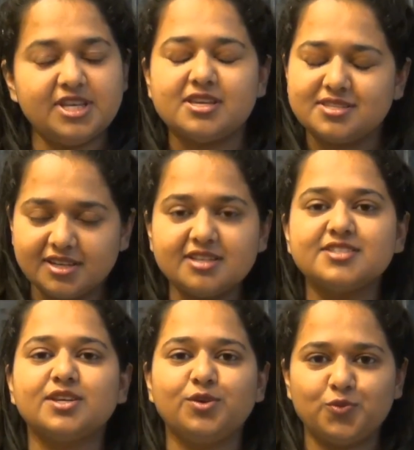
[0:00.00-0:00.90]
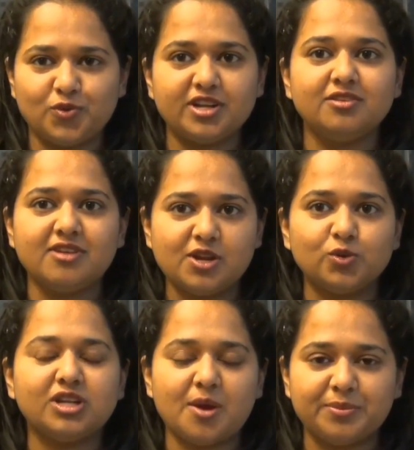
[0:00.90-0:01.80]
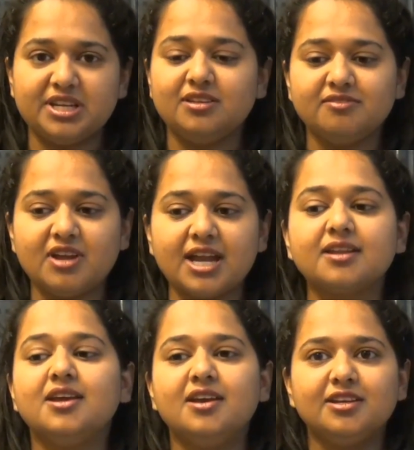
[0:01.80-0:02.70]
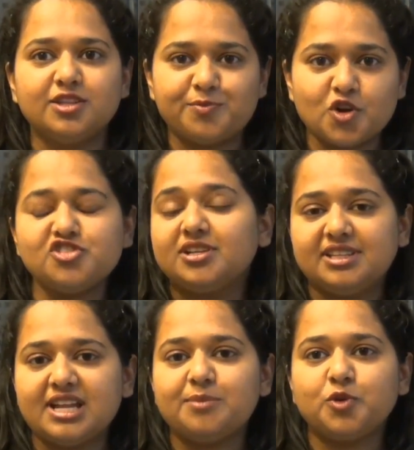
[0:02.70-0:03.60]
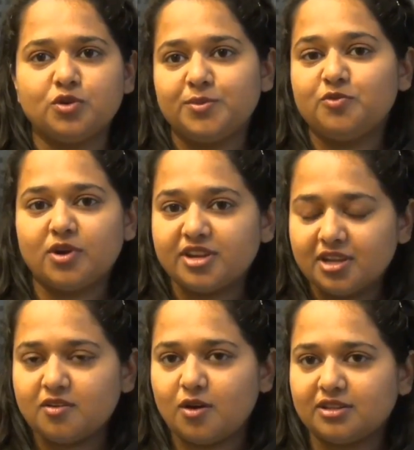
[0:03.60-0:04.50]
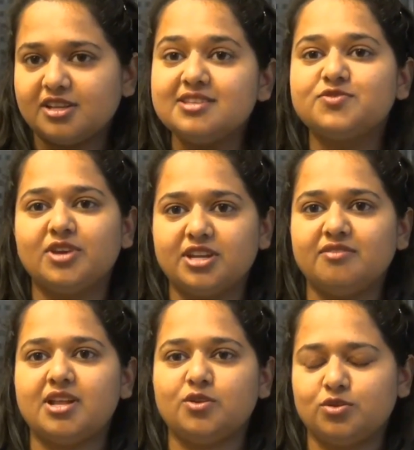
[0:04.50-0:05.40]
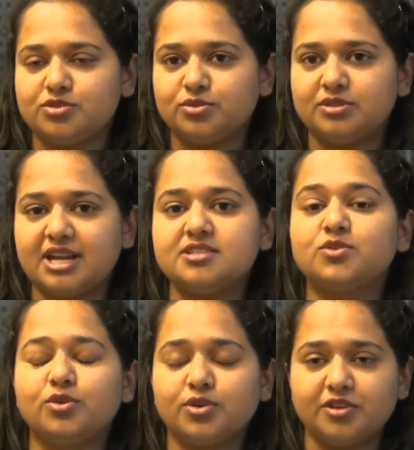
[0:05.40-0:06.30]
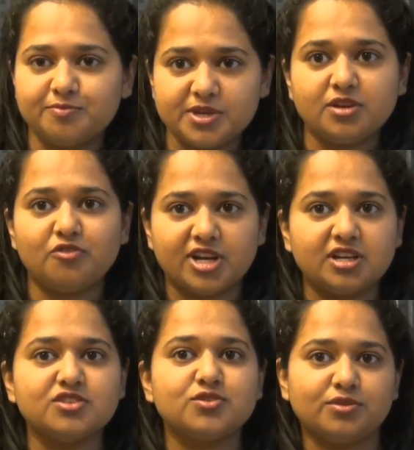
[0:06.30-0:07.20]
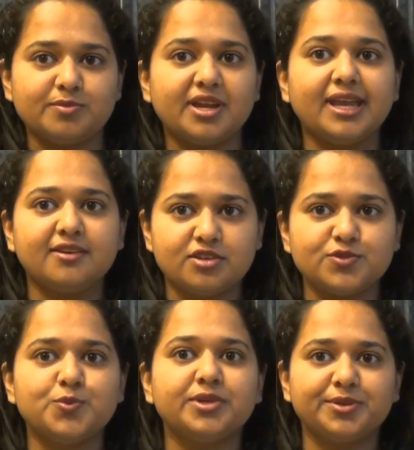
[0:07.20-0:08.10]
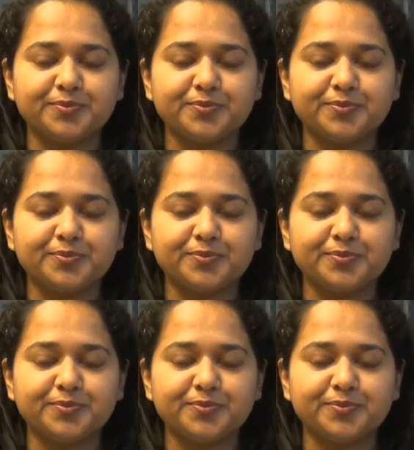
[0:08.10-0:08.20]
Yes, it is a very well-known company. In fact, the project that I'm going to be working on is very well-known, so that is going to give me a weightage on my resume.